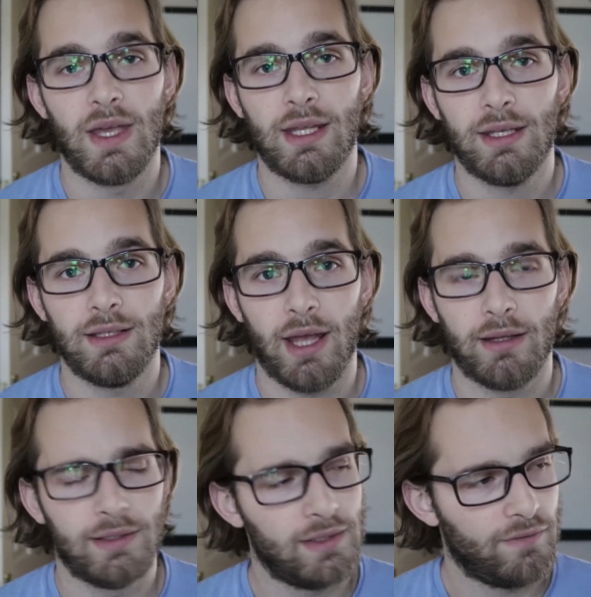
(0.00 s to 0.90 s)
It can,
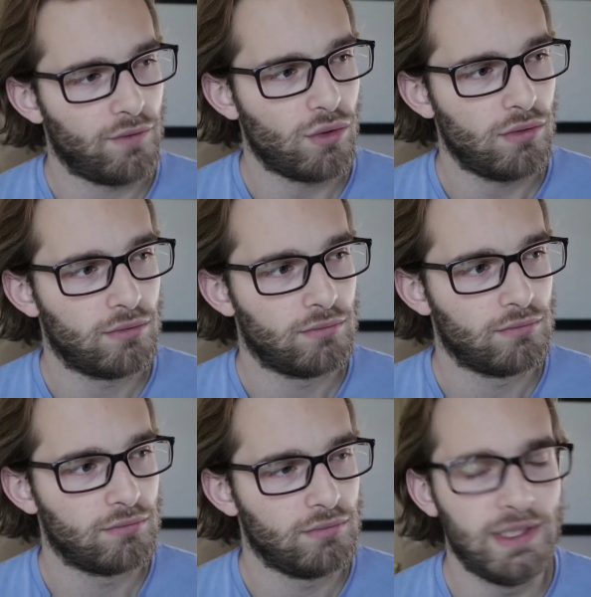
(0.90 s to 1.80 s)
is it four?
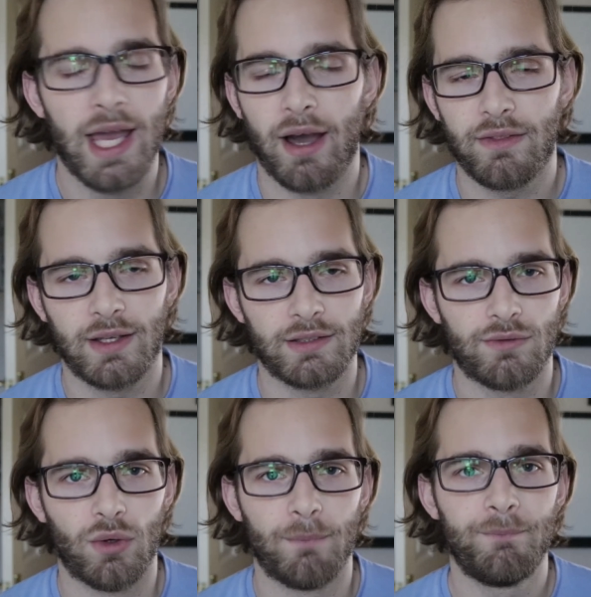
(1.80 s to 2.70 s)
Yeah, I think it's
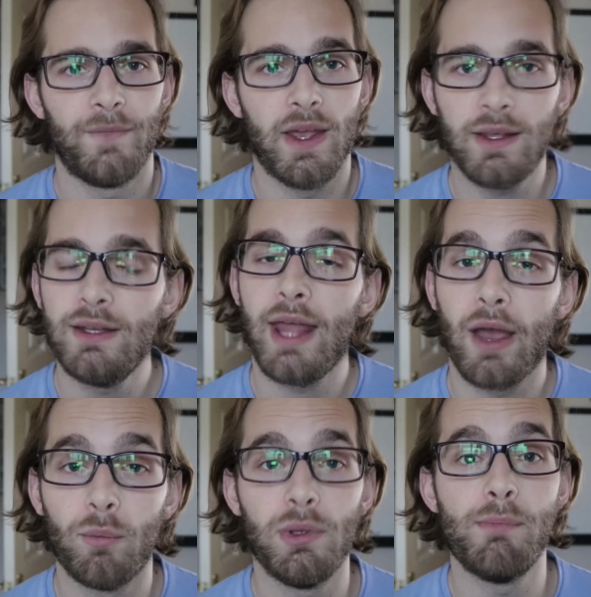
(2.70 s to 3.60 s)
four. It can
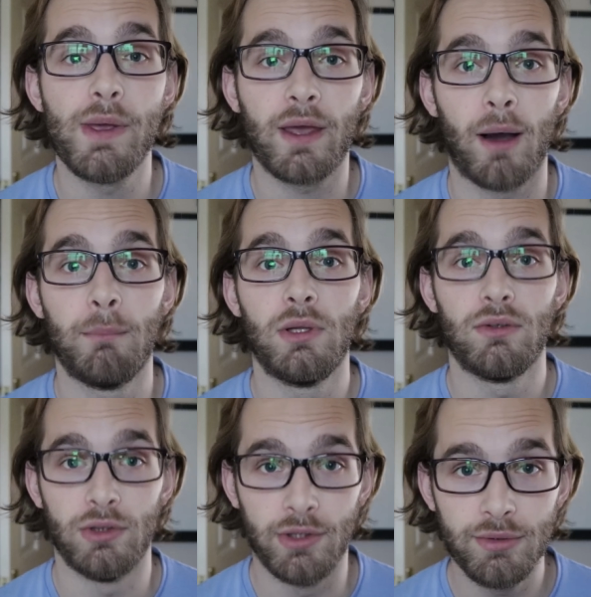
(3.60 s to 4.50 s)
help you
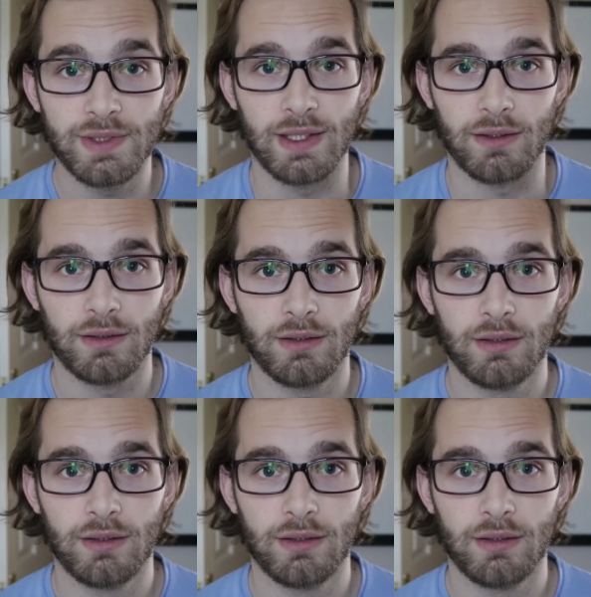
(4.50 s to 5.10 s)
become lucid.